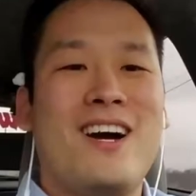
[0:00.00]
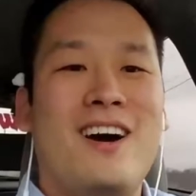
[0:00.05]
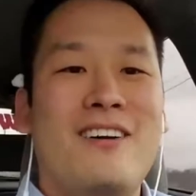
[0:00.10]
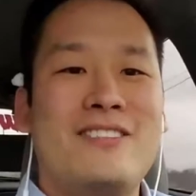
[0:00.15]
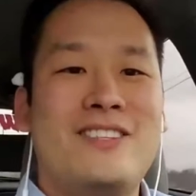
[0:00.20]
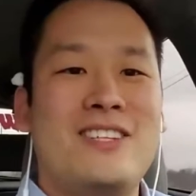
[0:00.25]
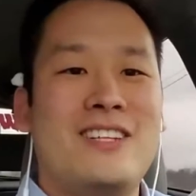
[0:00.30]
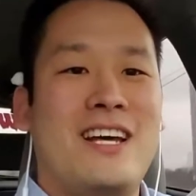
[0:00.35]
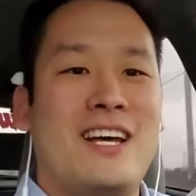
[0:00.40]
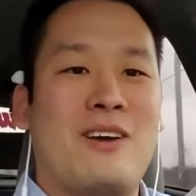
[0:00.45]

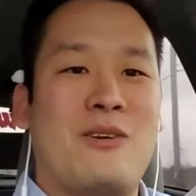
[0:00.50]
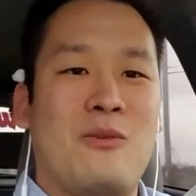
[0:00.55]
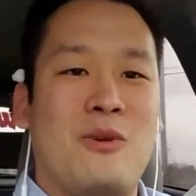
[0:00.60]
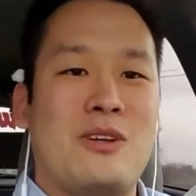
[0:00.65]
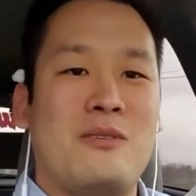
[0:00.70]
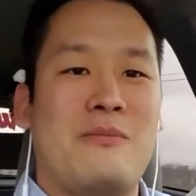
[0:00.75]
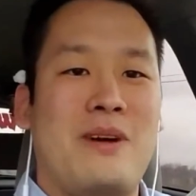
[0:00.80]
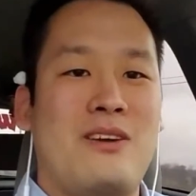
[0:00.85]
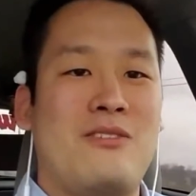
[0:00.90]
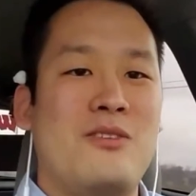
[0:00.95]
off to like
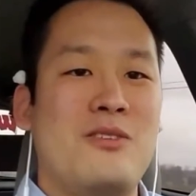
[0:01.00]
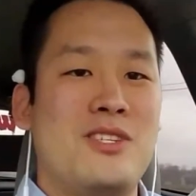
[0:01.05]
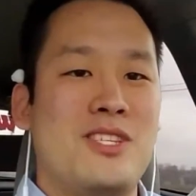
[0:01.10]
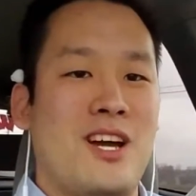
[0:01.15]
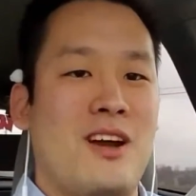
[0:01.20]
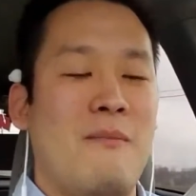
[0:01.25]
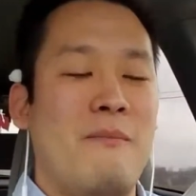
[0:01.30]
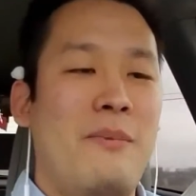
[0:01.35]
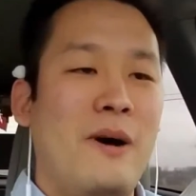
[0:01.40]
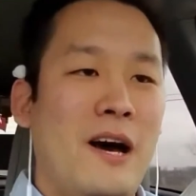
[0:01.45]
what my roots
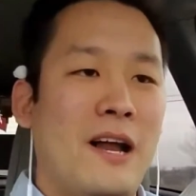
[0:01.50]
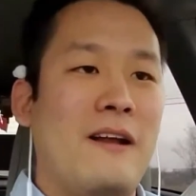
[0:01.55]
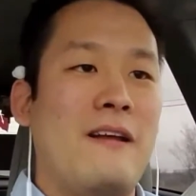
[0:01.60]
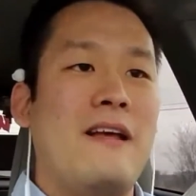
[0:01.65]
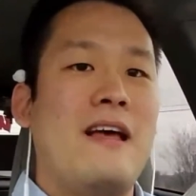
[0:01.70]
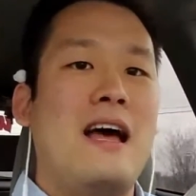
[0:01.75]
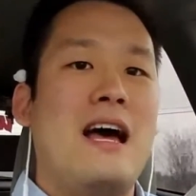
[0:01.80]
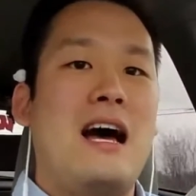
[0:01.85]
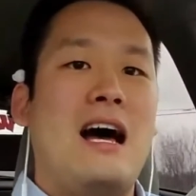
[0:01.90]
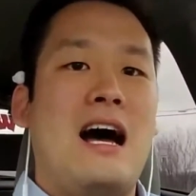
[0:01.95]
are. But
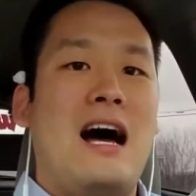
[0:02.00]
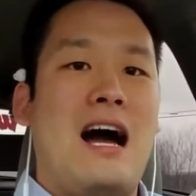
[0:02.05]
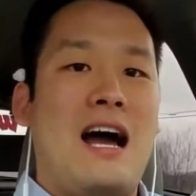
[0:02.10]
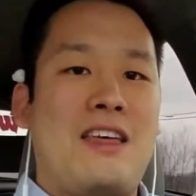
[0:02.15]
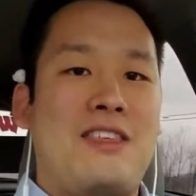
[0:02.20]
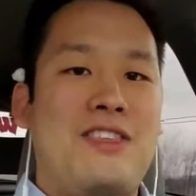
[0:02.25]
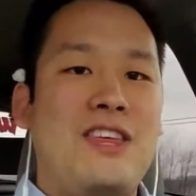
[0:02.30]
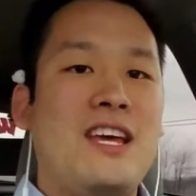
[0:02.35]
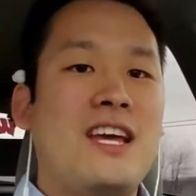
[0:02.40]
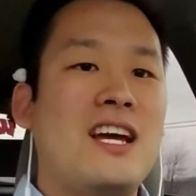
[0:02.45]
I
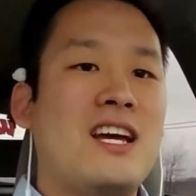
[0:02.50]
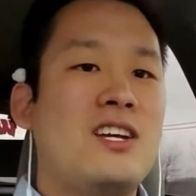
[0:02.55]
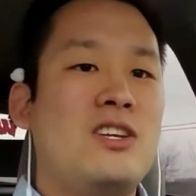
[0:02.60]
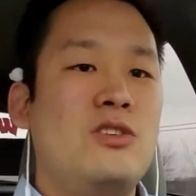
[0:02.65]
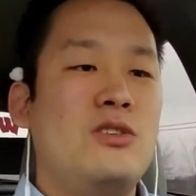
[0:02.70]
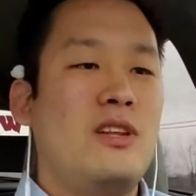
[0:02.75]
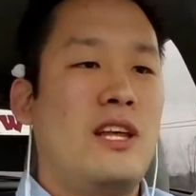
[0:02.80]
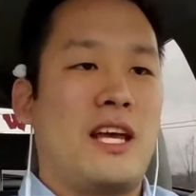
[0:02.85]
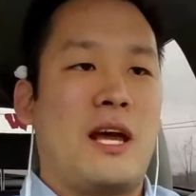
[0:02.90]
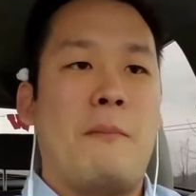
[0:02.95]
think I could
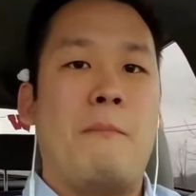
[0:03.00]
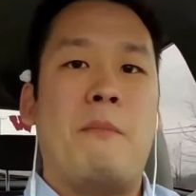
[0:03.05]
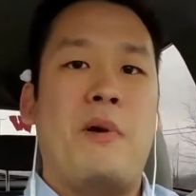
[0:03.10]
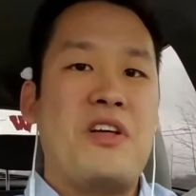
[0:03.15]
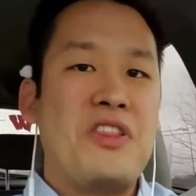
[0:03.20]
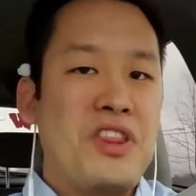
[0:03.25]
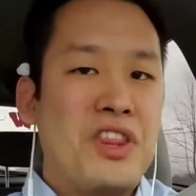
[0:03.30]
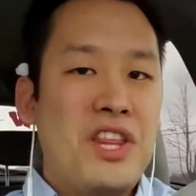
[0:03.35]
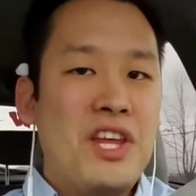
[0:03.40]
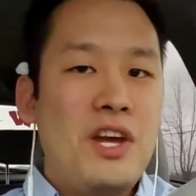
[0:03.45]
do like a
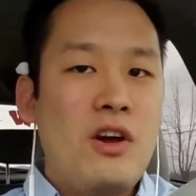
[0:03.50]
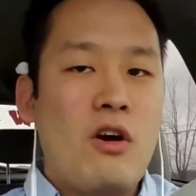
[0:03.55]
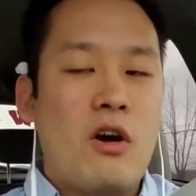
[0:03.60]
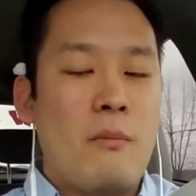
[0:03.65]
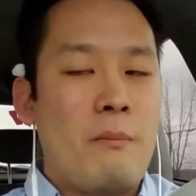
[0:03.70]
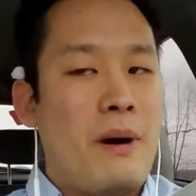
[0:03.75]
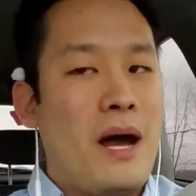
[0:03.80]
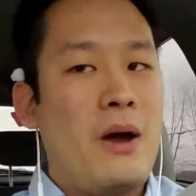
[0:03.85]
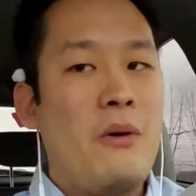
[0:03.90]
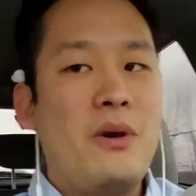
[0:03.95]
monthly or
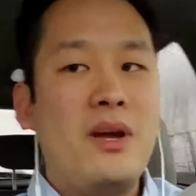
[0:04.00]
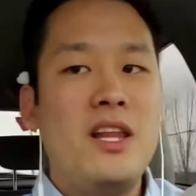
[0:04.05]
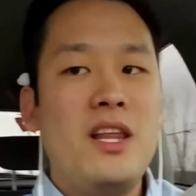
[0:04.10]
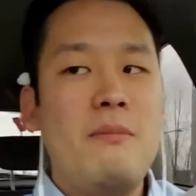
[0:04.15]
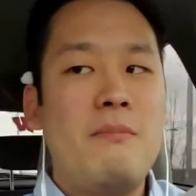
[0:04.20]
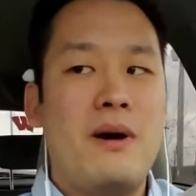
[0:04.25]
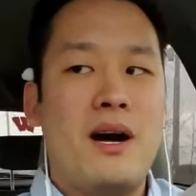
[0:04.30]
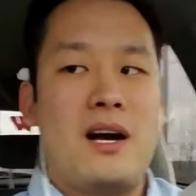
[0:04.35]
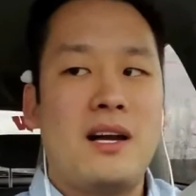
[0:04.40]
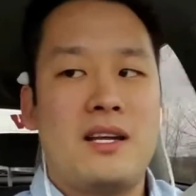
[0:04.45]
bi-weekly
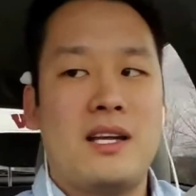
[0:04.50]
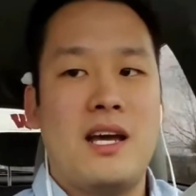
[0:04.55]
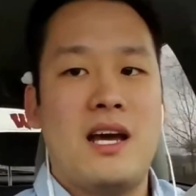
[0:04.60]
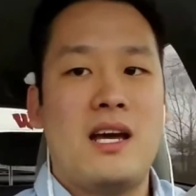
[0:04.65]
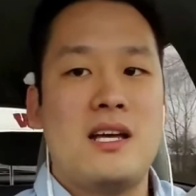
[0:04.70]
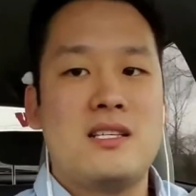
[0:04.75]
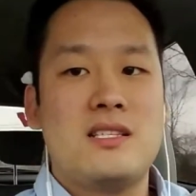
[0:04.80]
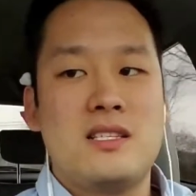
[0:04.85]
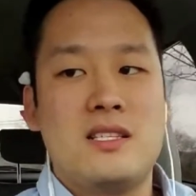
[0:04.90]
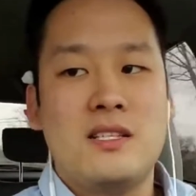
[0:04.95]

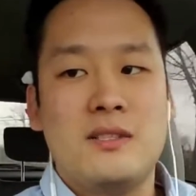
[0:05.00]
podcast